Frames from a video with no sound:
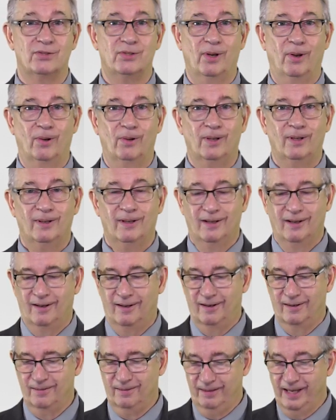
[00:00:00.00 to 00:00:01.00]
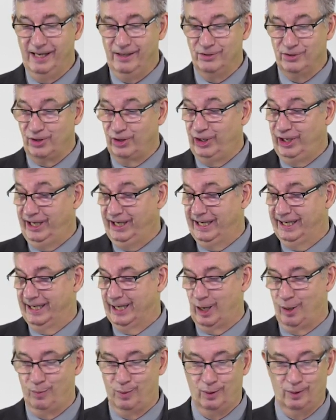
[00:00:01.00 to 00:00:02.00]
So uh, things are heated
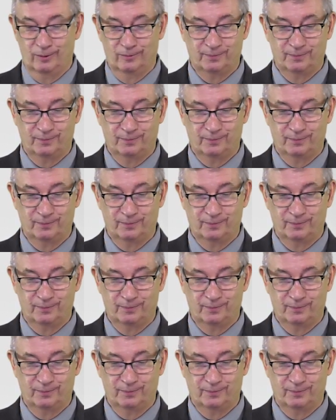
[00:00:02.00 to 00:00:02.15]
up.